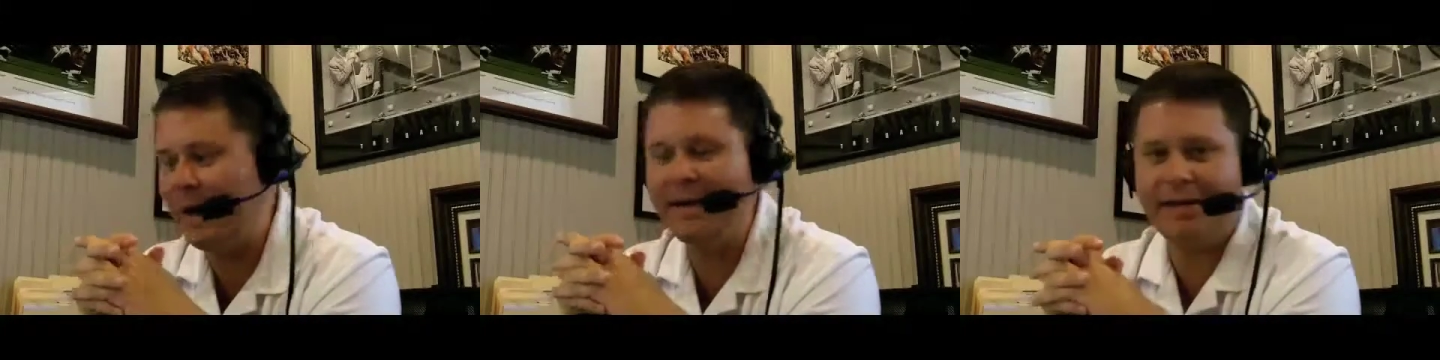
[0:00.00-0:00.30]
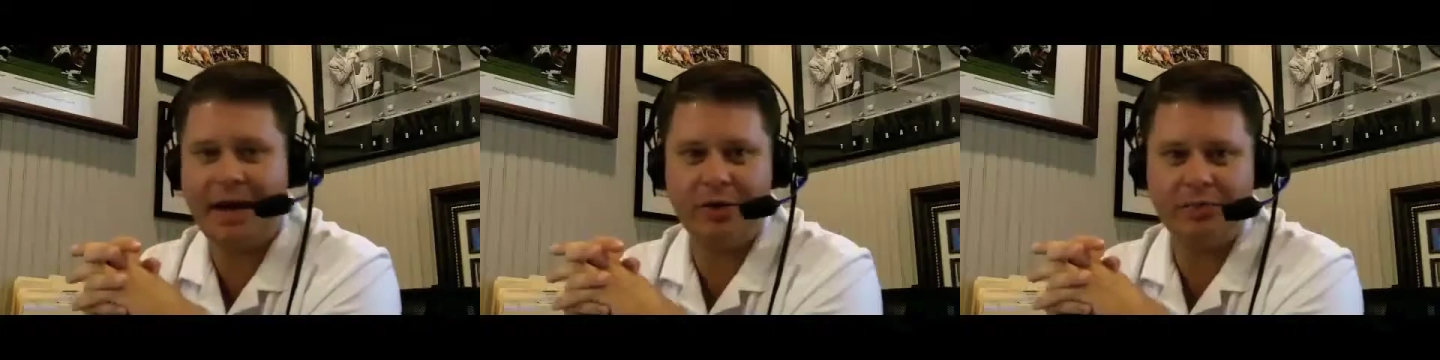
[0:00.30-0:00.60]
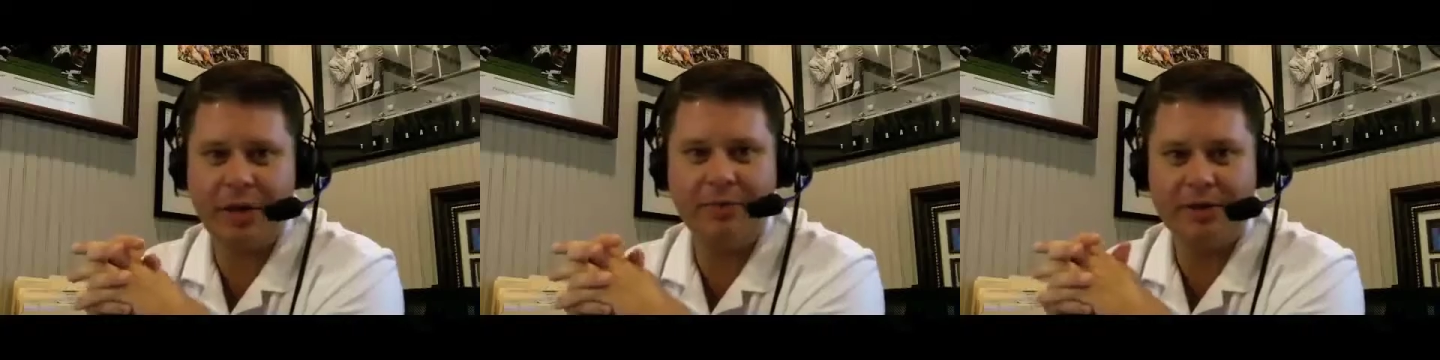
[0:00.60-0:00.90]
Matt
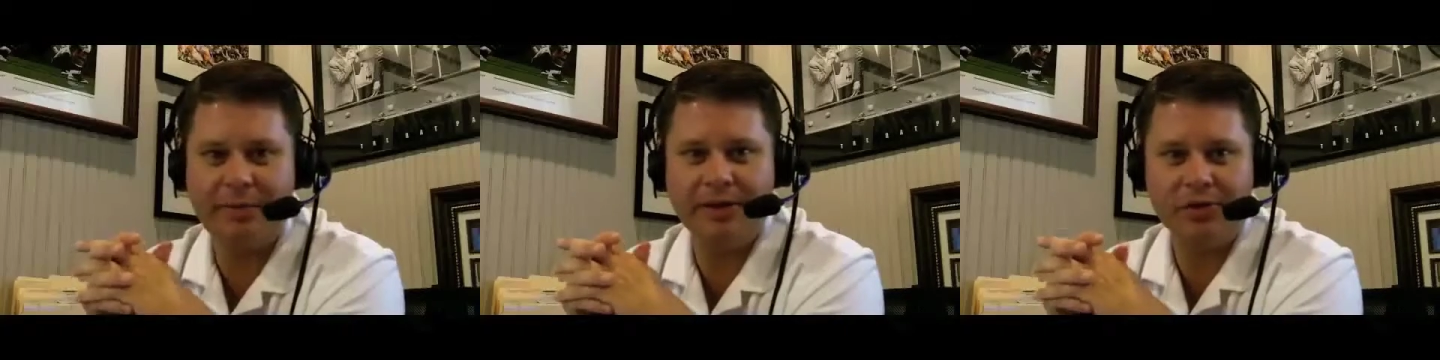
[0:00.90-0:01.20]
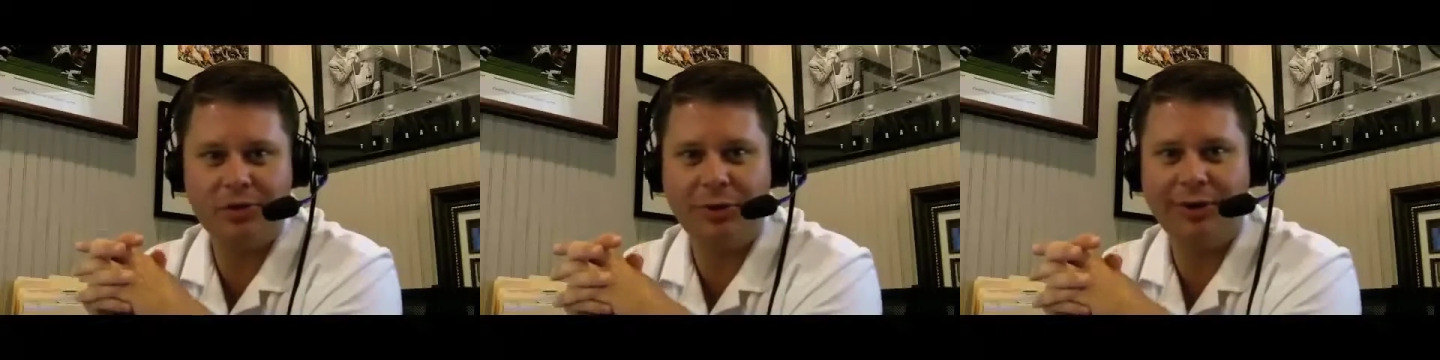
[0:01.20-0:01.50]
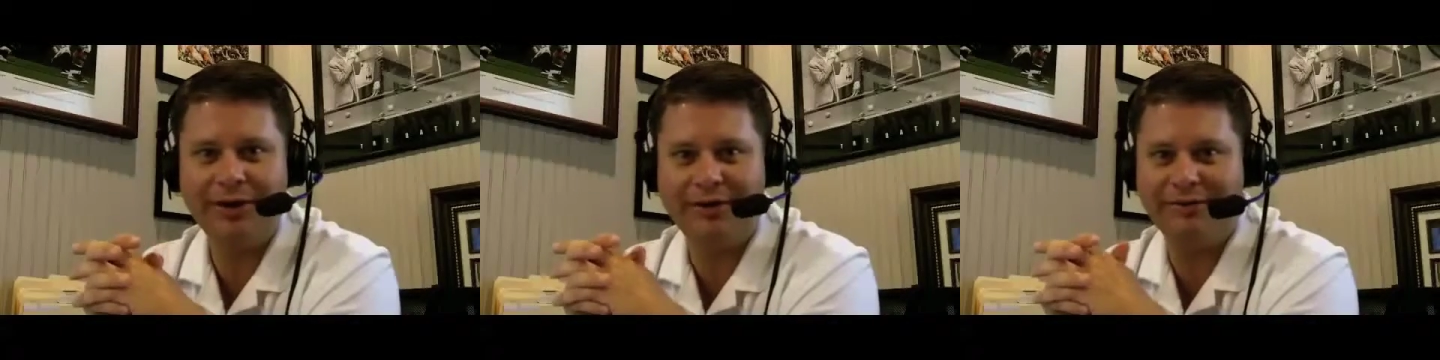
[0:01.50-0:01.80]
Downs may be the best
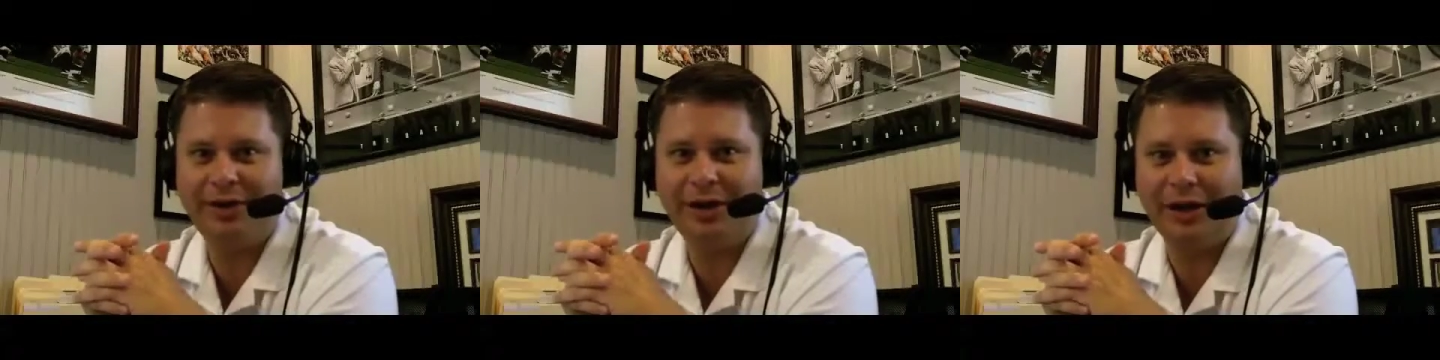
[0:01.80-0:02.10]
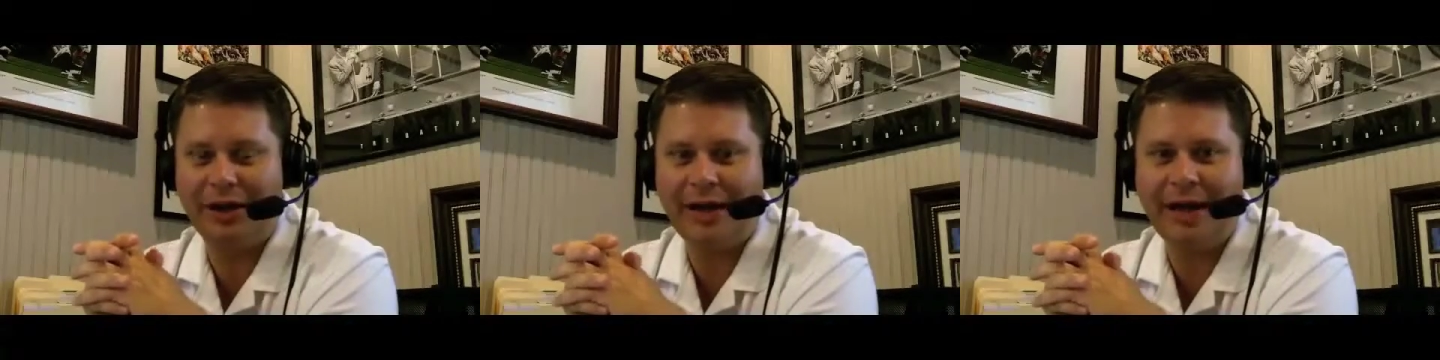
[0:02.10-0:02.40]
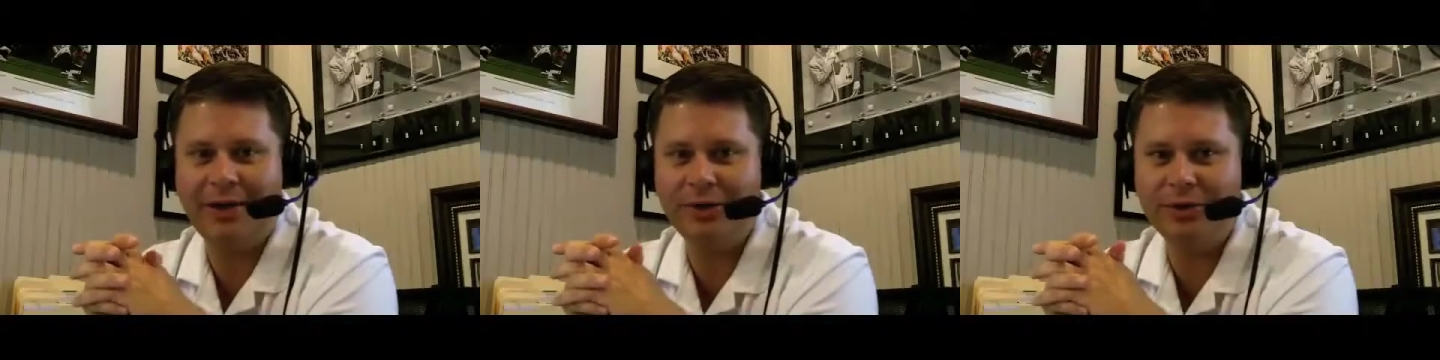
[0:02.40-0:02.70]
story of all, a
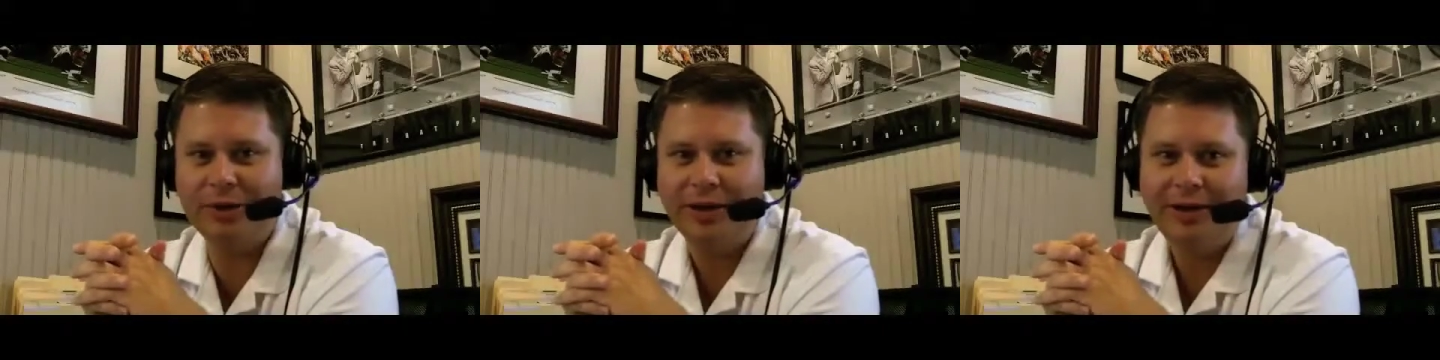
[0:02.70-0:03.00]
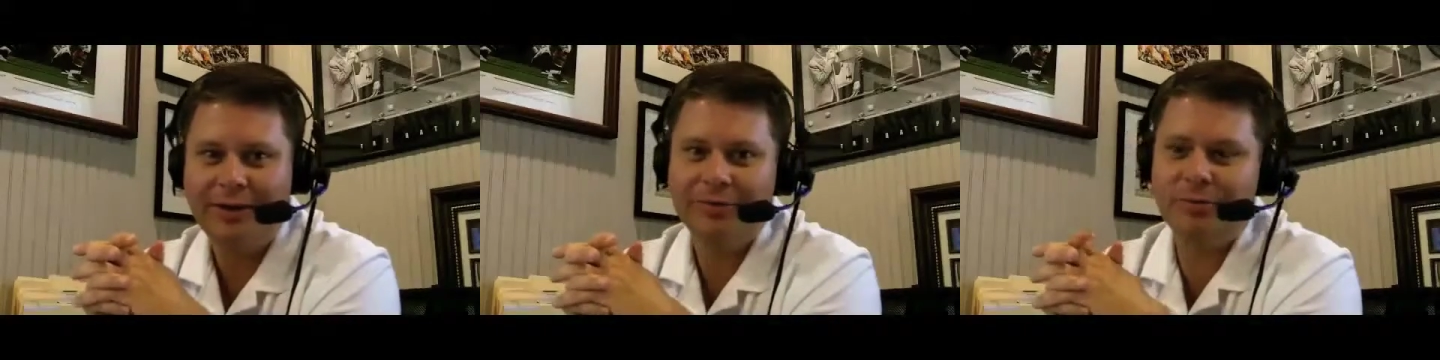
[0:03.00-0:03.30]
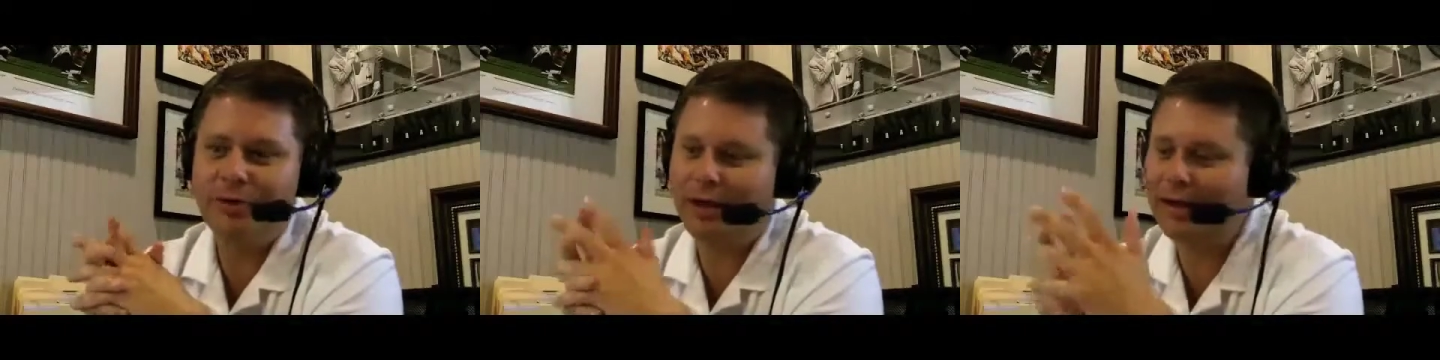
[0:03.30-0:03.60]
guy who
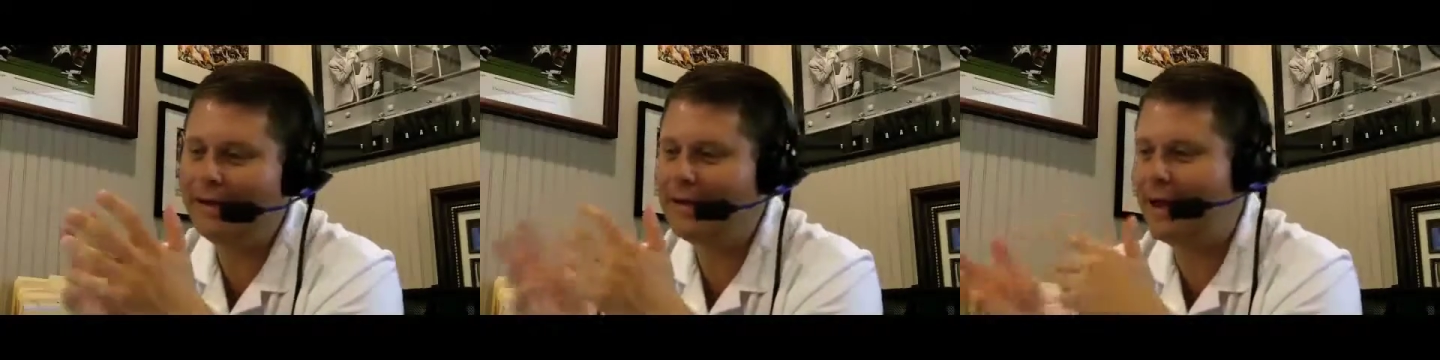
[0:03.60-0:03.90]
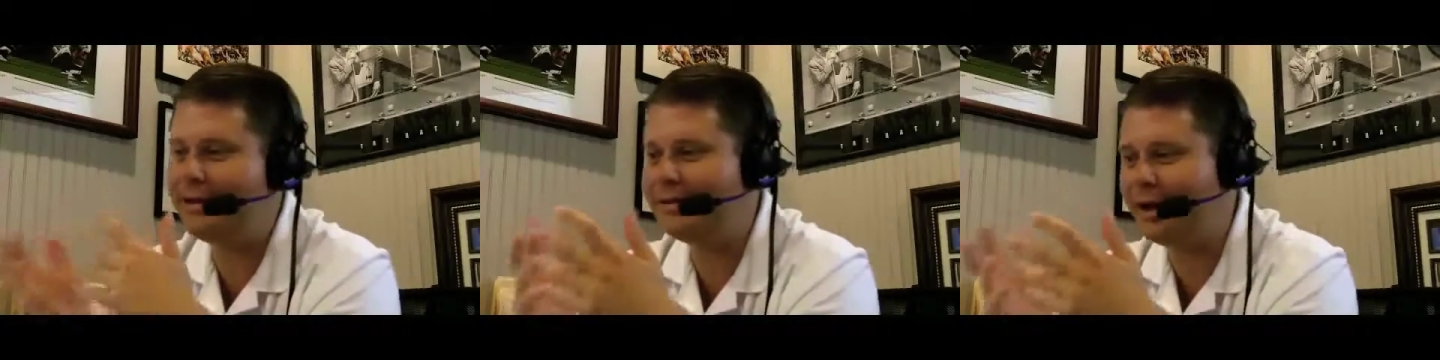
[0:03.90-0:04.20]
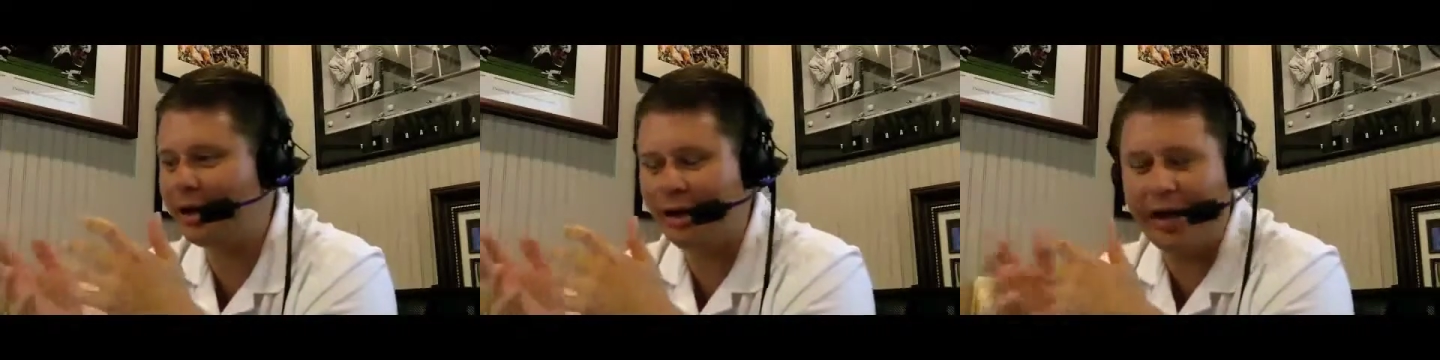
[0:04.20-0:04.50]
really had not
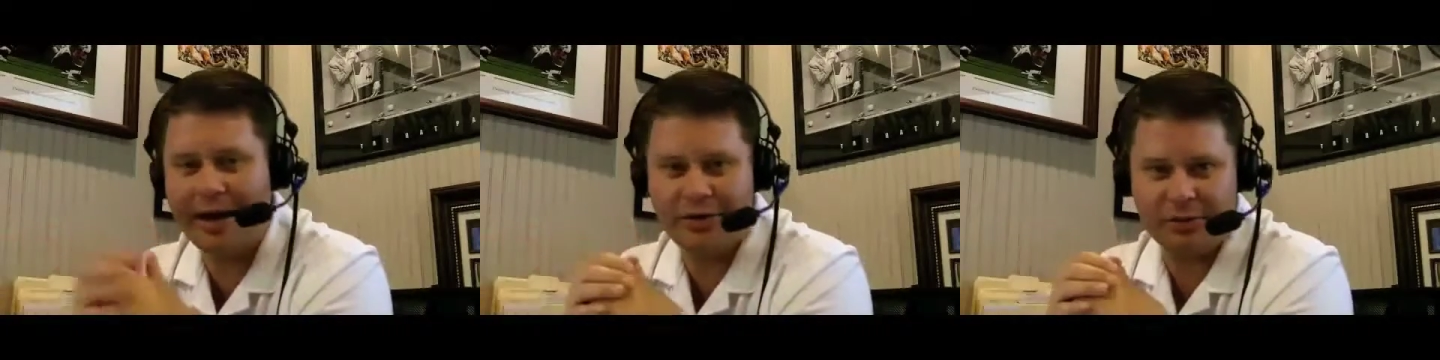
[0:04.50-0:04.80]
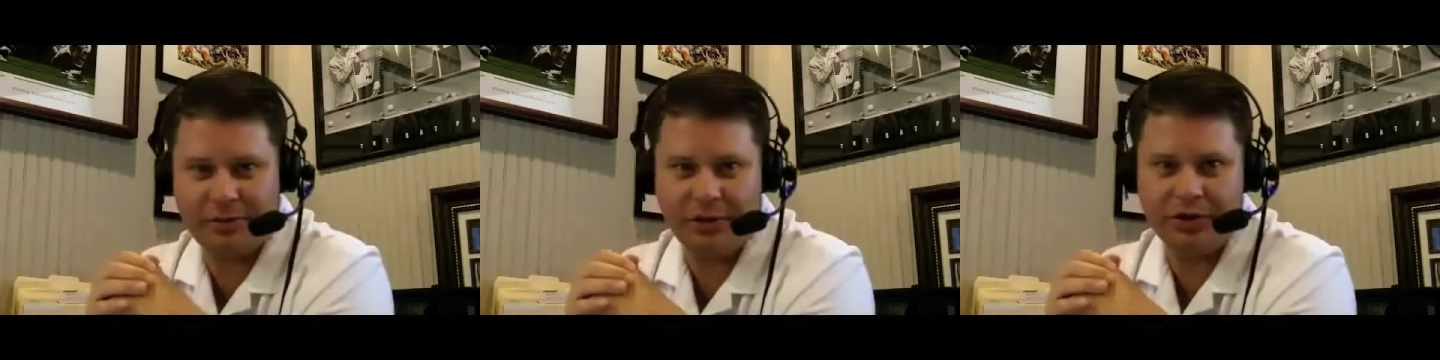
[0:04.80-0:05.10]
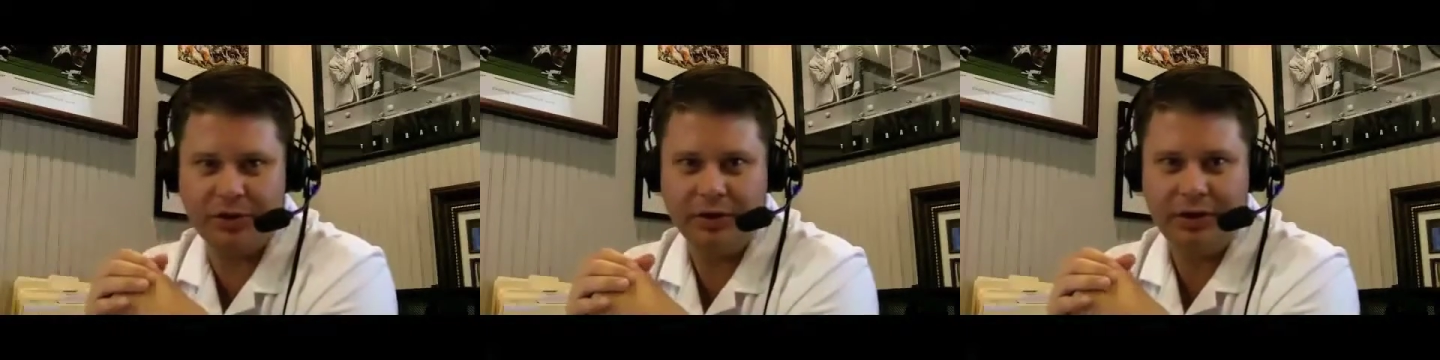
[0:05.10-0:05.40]
done a lot as a
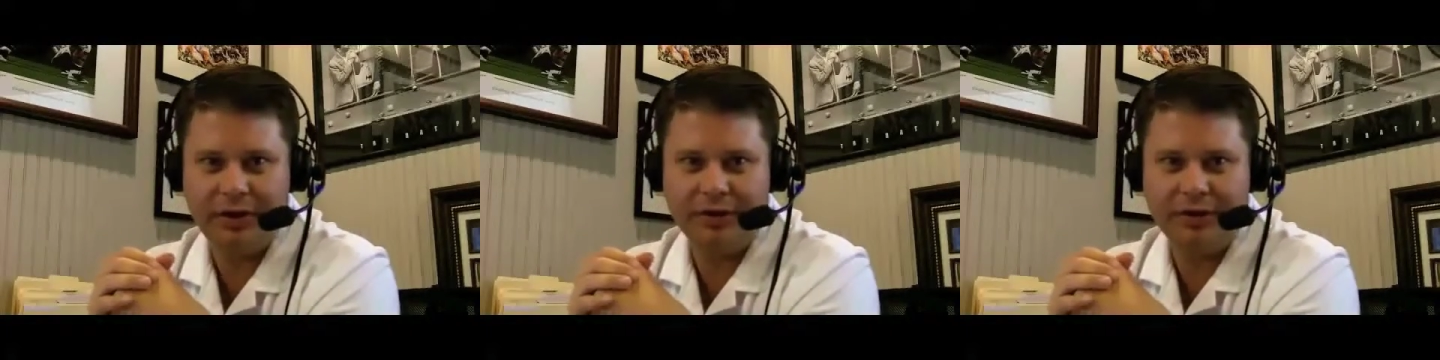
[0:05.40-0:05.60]
pitcher